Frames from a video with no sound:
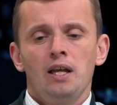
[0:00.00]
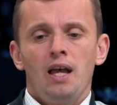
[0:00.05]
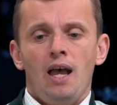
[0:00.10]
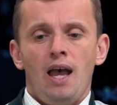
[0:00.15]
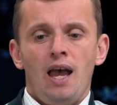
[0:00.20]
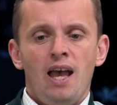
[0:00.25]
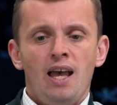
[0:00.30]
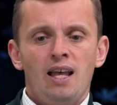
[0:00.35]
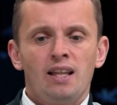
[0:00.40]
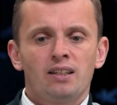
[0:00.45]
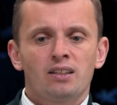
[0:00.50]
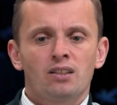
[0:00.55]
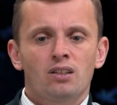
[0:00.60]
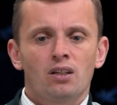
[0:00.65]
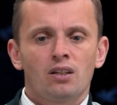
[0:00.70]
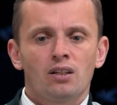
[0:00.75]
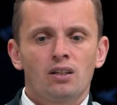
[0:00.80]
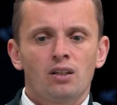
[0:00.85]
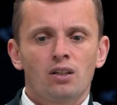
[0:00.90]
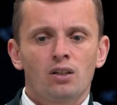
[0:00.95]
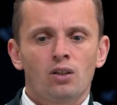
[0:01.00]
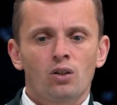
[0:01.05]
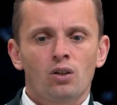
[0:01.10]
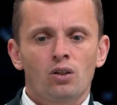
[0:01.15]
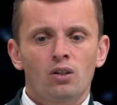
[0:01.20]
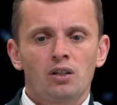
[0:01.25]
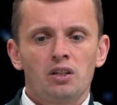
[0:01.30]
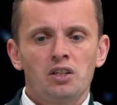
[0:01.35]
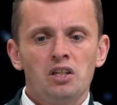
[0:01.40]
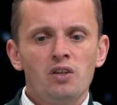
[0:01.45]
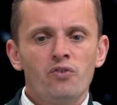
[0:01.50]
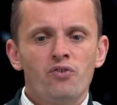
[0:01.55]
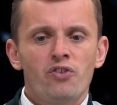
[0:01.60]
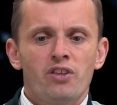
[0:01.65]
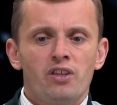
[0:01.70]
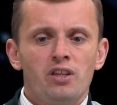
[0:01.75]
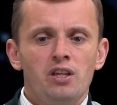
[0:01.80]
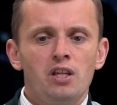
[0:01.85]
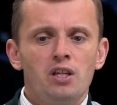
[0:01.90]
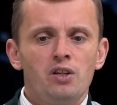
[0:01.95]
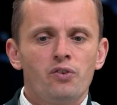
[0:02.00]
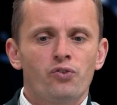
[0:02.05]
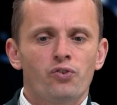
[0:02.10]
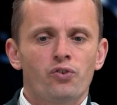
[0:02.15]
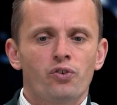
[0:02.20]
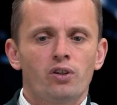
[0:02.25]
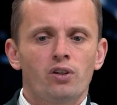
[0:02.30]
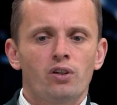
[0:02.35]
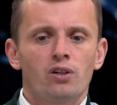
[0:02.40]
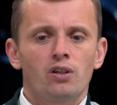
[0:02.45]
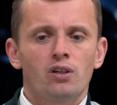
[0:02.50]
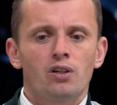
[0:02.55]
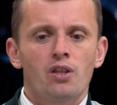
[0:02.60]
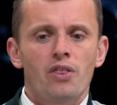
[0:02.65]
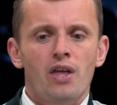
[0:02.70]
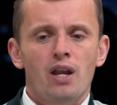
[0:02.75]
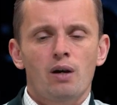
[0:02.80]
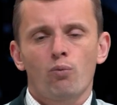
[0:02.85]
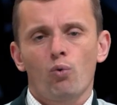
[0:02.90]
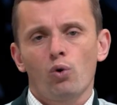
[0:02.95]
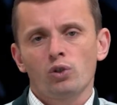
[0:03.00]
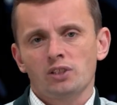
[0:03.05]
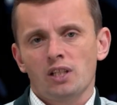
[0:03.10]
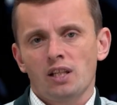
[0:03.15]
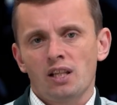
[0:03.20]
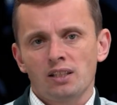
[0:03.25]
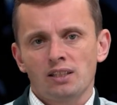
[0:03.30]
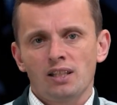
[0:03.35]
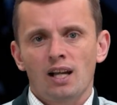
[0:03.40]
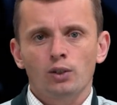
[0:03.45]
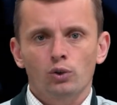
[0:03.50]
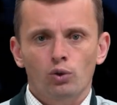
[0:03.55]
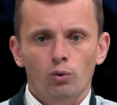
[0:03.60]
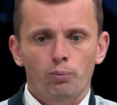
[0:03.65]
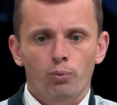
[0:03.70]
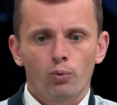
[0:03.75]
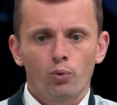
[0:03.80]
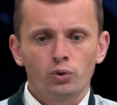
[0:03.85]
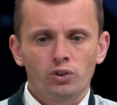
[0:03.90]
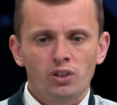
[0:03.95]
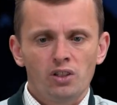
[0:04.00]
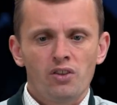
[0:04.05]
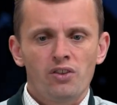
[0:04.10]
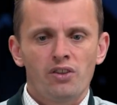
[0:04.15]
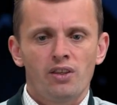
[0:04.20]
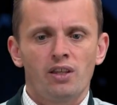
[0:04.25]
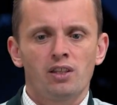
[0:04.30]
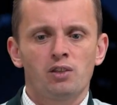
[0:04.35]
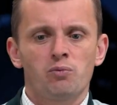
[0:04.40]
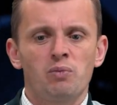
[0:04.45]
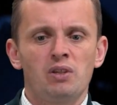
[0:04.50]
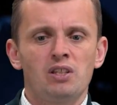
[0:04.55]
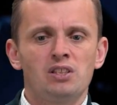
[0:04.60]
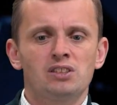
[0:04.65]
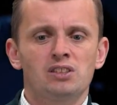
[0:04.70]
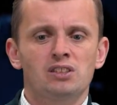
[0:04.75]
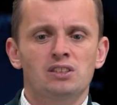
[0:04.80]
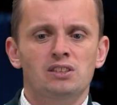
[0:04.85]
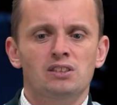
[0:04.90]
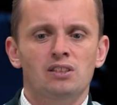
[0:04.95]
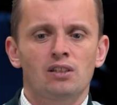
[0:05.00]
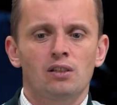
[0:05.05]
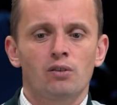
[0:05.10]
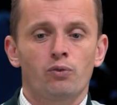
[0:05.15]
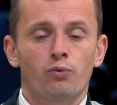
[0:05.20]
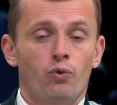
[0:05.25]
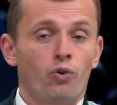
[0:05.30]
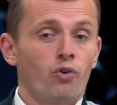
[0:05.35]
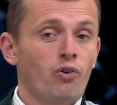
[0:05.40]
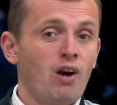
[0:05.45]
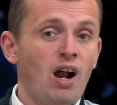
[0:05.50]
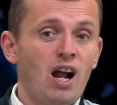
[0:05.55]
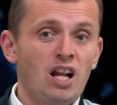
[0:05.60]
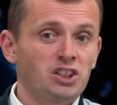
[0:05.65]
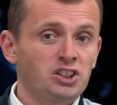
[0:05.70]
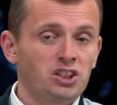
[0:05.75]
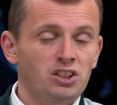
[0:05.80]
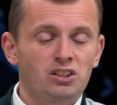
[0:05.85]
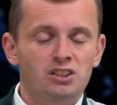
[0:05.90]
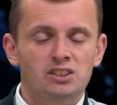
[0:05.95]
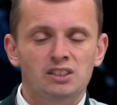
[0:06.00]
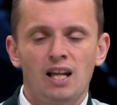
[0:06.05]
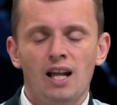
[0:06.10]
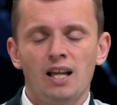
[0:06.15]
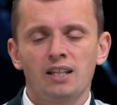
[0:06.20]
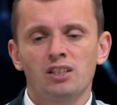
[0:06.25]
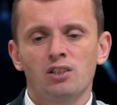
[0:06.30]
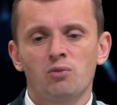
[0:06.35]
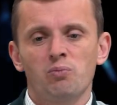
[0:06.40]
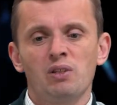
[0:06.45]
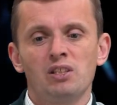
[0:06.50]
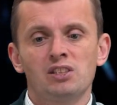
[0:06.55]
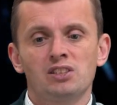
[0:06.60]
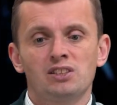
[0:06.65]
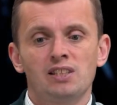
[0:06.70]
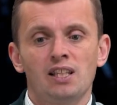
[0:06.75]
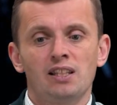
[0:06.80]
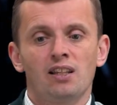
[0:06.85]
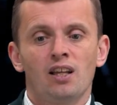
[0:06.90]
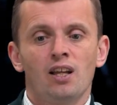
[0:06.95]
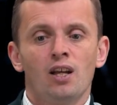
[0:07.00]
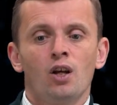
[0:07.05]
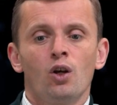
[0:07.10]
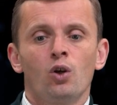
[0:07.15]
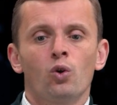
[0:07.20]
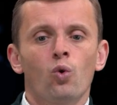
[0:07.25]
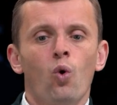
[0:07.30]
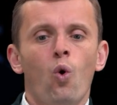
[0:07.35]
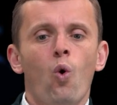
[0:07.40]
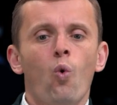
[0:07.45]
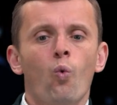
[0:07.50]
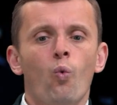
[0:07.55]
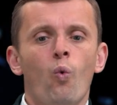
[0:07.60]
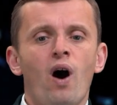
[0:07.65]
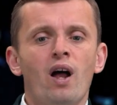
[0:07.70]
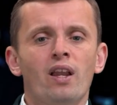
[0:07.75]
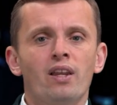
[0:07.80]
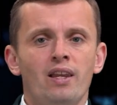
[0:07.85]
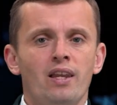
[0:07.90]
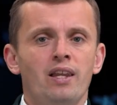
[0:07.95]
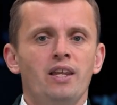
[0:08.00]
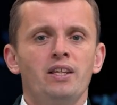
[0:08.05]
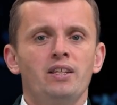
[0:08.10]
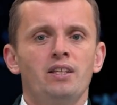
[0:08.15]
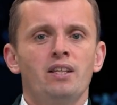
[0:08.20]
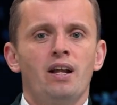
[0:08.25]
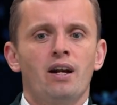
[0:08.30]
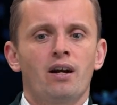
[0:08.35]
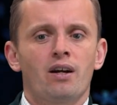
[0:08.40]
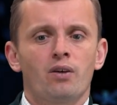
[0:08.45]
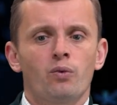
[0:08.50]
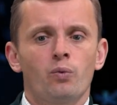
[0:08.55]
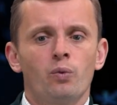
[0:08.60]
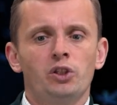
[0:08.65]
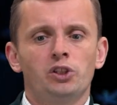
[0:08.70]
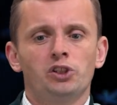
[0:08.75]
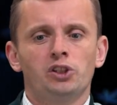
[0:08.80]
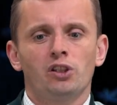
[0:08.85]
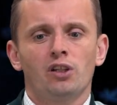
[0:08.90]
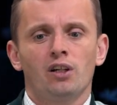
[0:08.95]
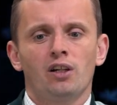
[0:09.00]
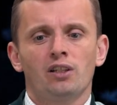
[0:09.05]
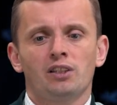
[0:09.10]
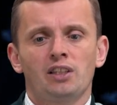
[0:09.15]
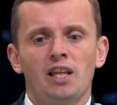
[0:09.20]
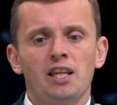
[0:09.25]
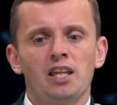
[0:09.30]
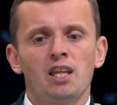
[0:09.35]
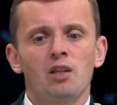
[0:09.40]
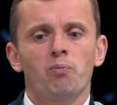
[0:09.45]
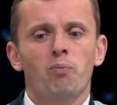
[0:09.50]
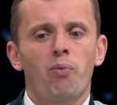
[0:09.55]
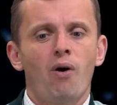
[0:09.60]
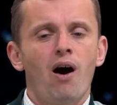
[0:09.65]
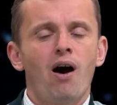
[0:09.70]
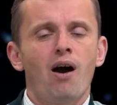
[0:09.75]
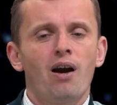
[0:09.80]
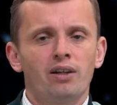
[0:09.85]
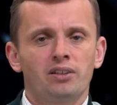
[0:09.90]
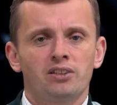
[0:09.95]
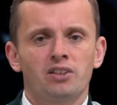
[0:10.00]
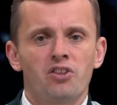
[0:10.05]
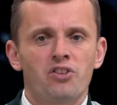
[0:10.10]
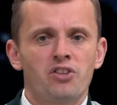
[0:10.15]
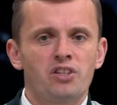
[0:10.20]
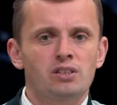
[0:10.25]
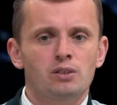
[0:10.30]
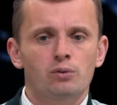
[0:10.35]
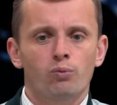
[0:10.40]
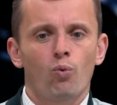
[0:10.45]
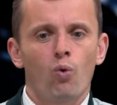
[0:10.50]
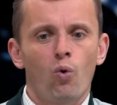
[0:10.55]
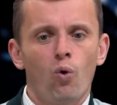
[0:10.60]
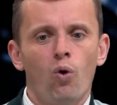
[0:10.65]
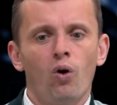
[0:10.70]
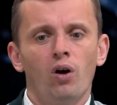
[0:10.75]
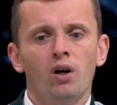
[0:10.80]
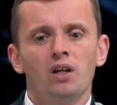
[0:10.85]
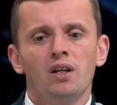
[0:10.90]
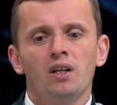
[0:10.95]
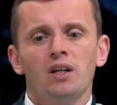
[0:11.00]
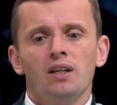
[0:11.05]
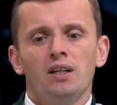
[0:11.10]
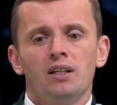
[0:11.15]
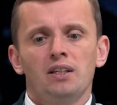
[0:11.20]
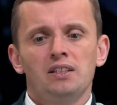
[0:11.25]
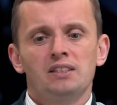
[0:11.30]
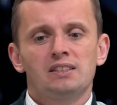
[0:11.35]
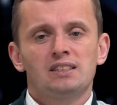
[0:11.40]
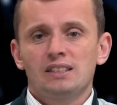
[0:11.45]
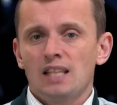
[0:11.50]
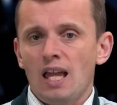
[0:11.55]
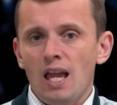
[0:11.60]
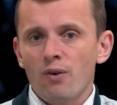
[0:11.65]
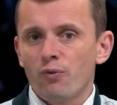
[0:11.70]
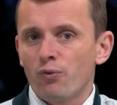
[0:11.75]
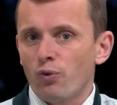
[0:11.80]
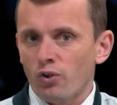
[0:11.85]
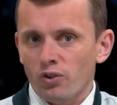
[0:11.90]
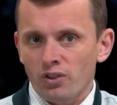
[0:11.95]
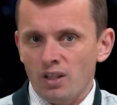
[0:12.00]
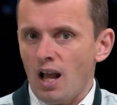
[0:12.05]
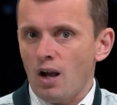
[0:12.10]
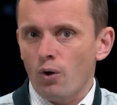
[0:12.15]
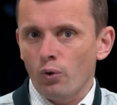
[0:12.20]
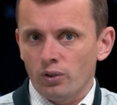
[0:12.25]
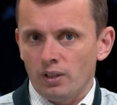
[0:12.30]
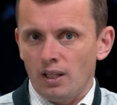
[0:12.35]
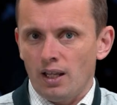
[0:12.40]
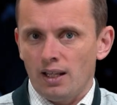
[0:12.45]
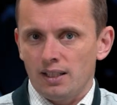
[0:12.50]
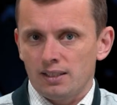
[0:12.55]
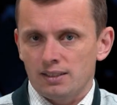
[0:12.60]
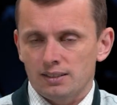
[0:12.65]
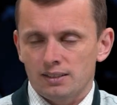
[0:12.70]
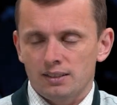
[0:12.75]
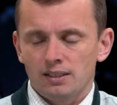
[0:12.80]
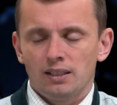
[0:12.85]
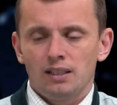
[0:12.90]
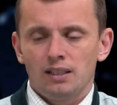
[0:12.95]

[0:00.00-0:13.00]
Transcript: And if there was an attack to Putin, it means for Russian side, it means that no one leader which are taking part in this war is safe for nowadays.